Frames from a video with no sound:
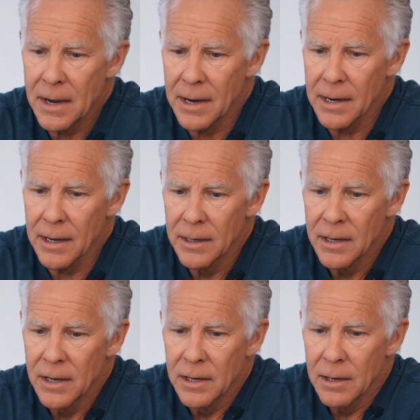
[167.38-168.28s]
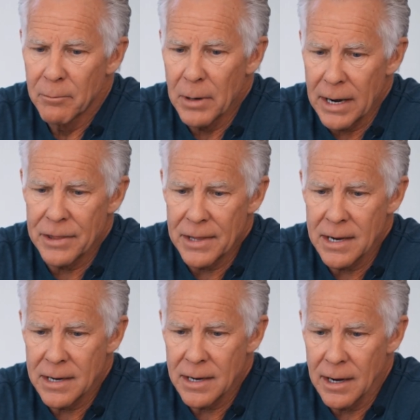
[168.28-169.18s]
But I
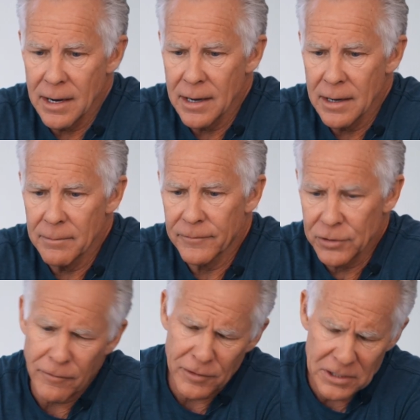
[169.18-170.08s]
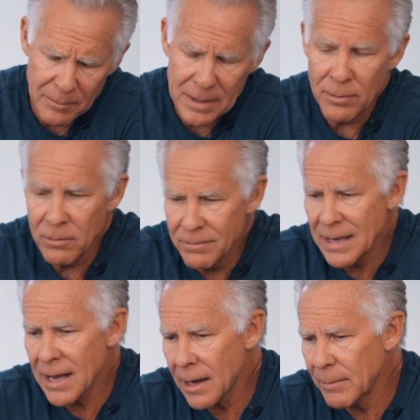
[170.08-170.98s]
think, so for some people,
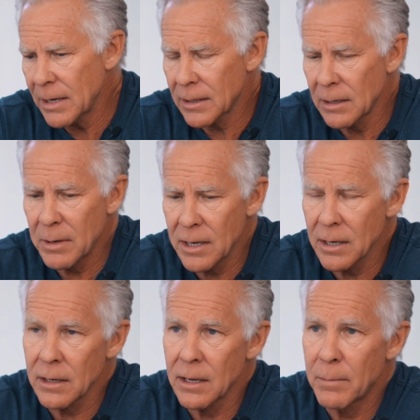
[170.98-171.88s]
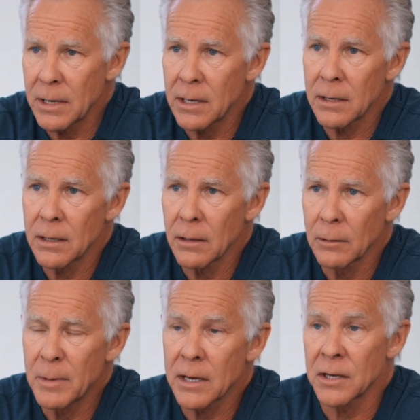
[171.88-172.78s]
yeah,
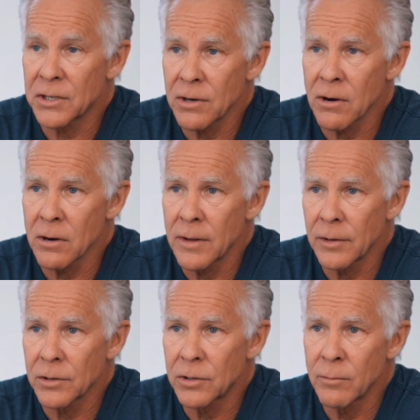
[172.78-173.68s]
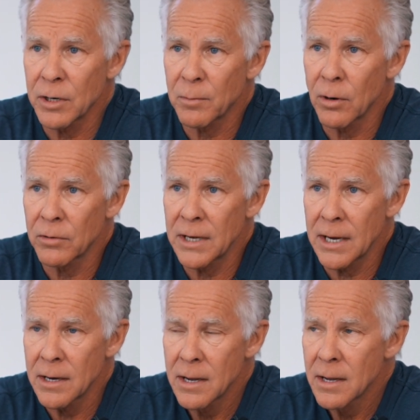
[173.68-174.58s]
it'll be a concern that there's too much
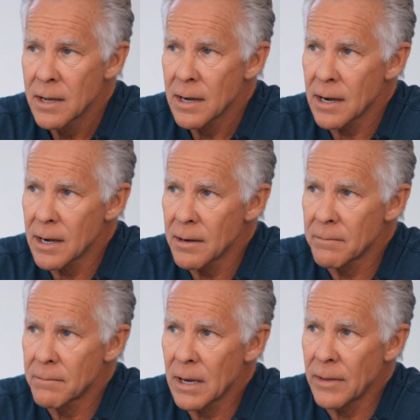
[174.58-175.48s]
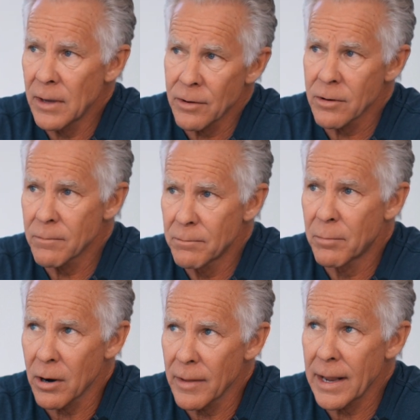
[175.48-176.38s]
protein. And the other
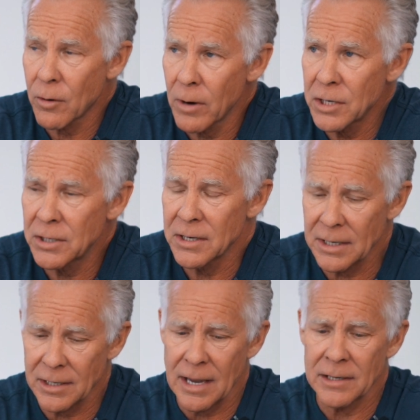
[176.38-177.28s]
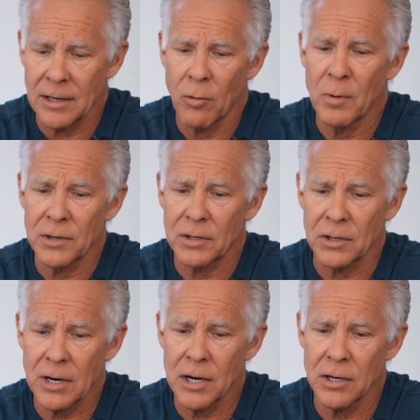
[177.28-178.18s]
part of that equation is, as I open this
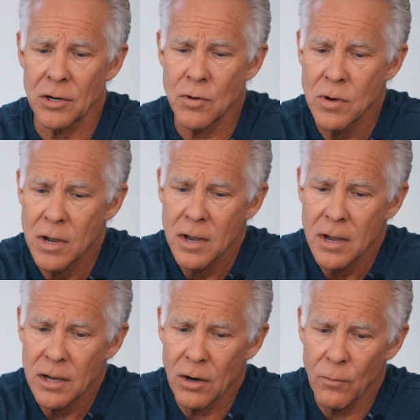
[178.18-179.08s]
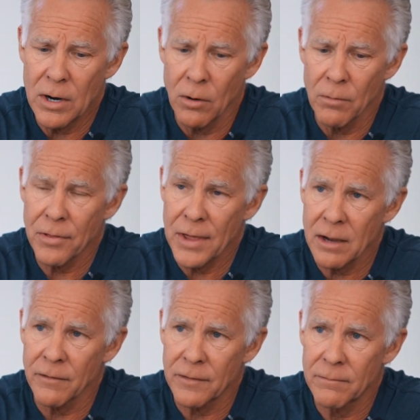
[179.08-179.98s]
discussion, we don't
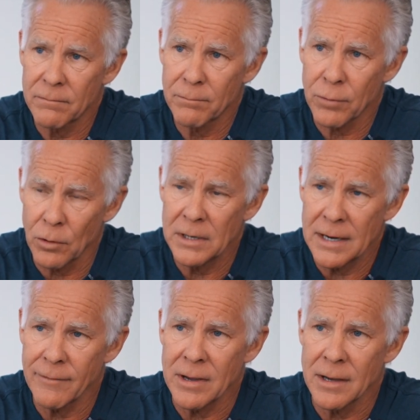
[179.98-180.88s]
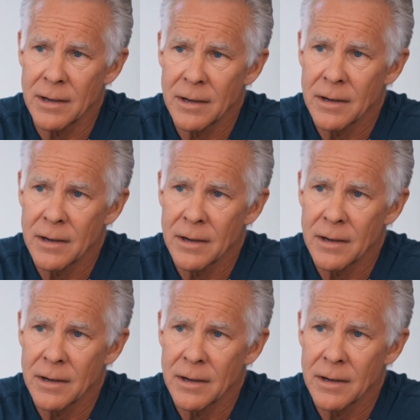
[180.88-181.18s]
think of protein